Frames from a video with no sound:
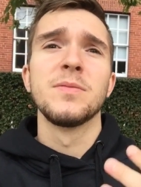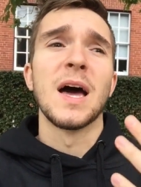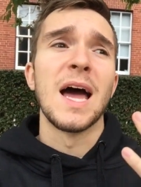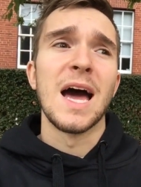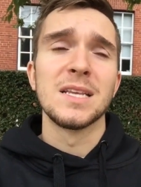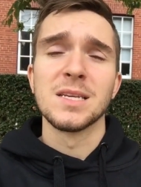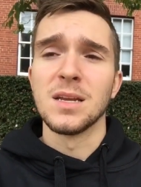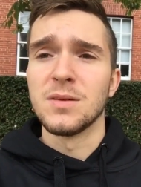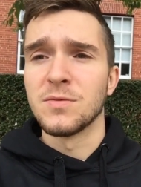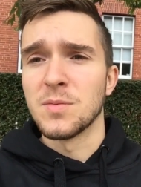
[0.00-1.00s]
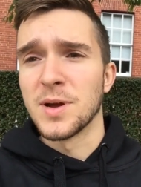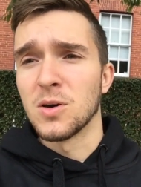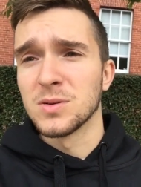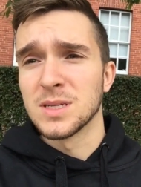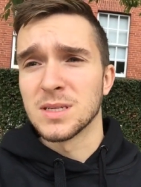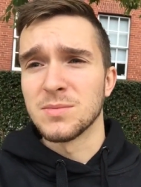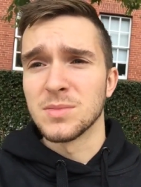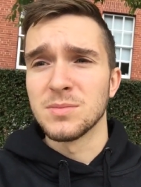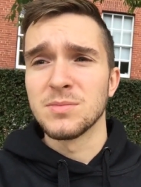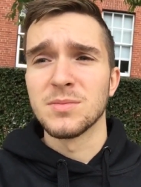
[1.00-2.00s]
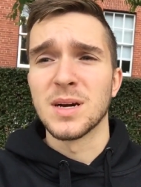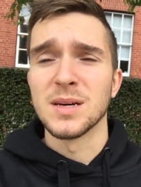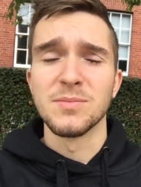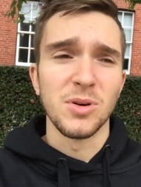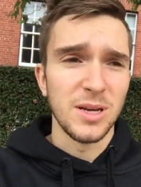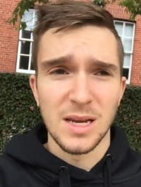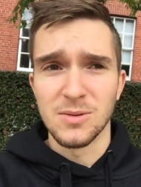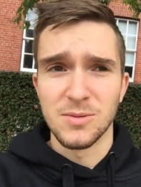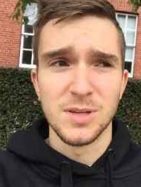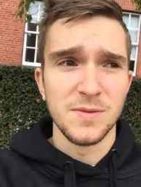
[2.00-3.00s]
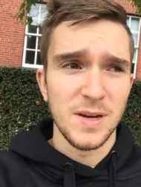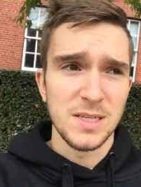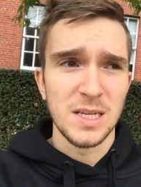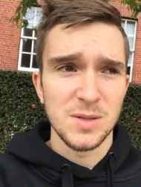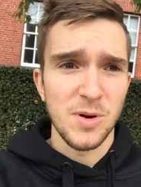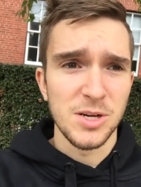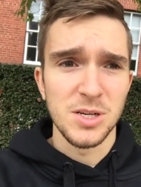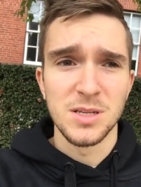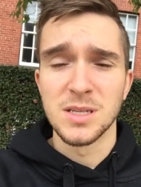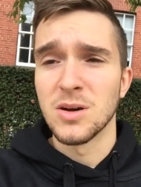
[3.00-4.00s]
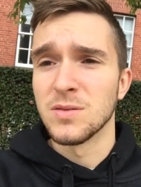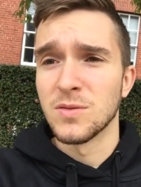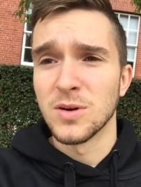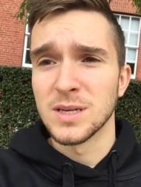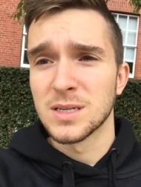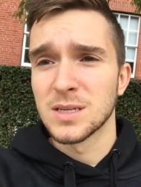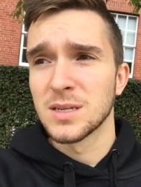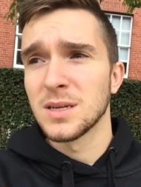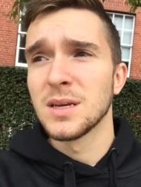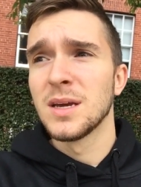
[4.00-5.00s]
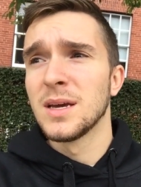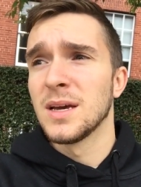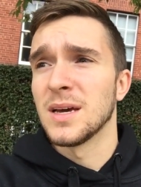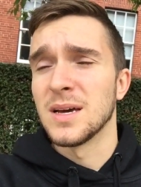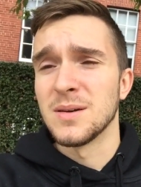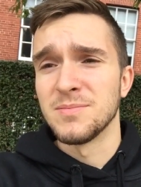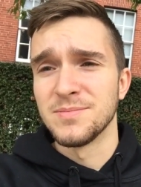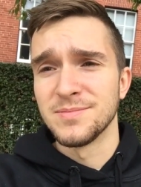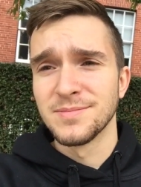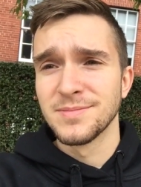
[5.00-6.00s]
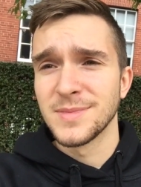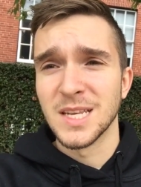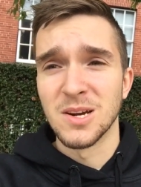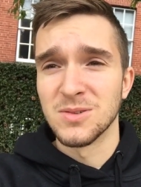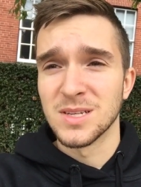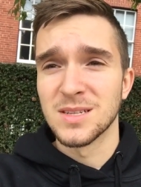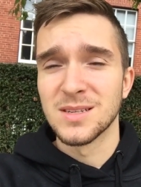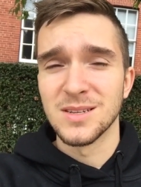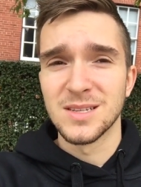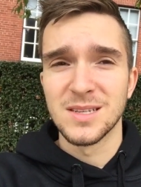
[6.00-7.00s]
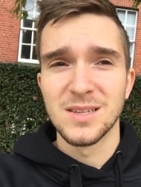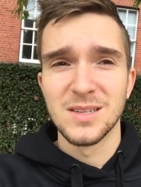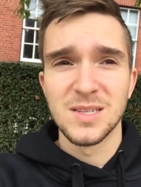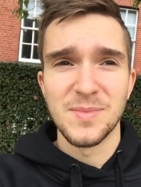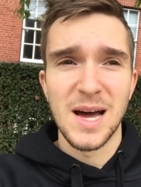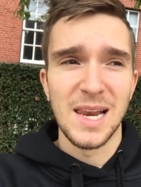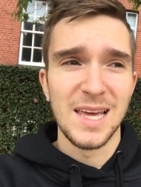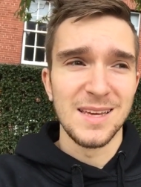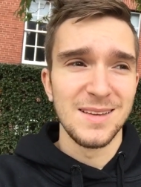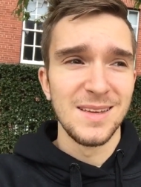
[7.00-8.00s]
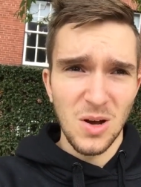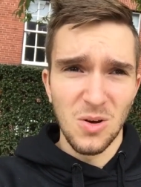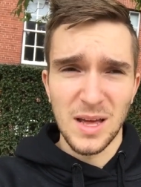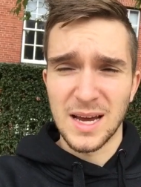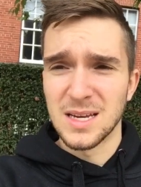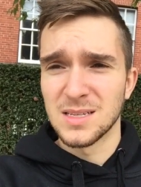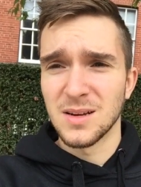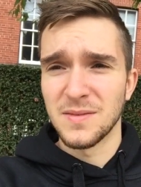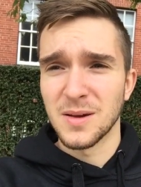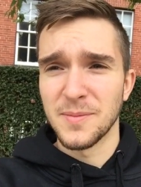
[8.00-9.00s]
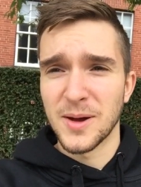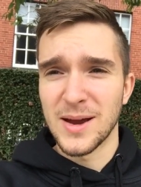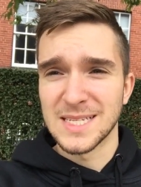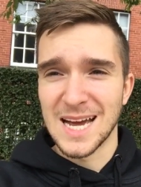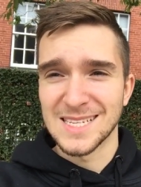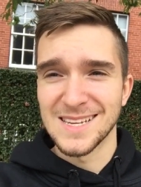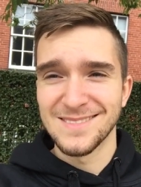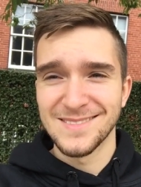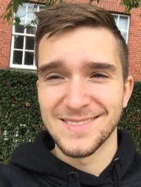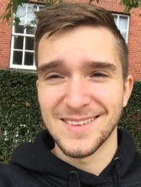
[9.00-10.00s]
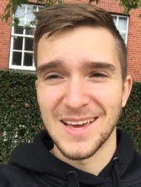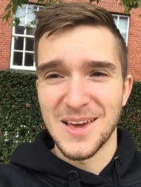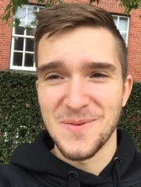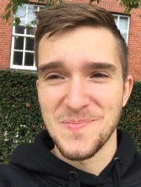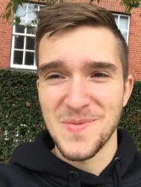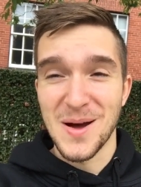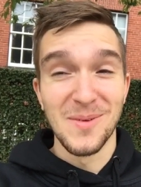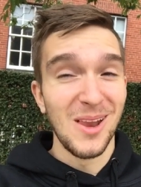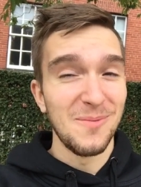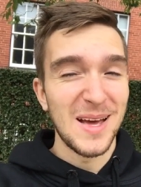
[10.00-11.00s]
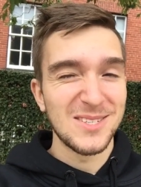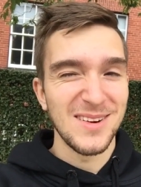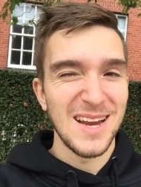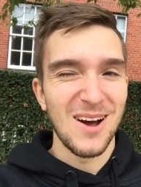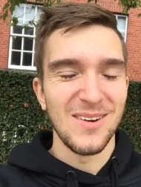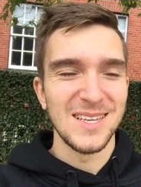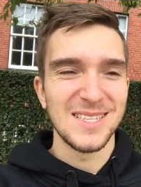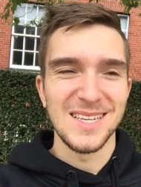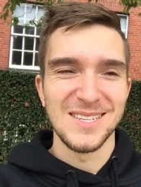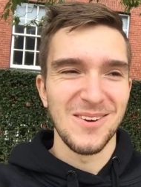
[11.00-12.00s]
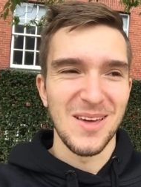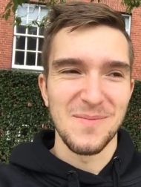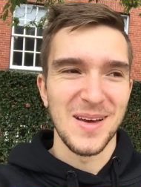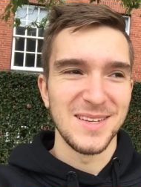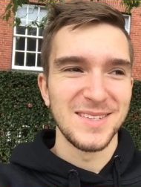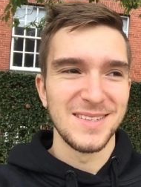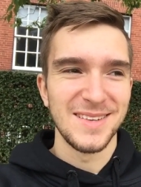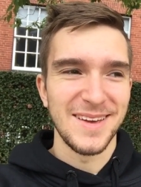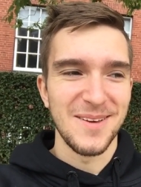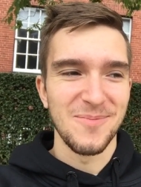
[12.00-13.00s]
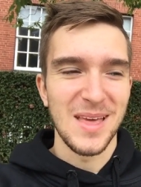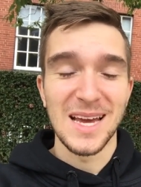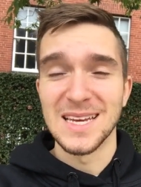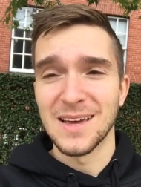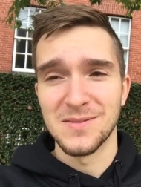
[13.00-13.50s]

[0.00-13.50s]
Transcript: that I had to learn from my autism, my body language, facial expressions, tone of voice, um, you know, just just smiling, all that kind of stuff. It can be quite taxing. Um, I'm a lot better at it now. It's it's not that bad. Um, I can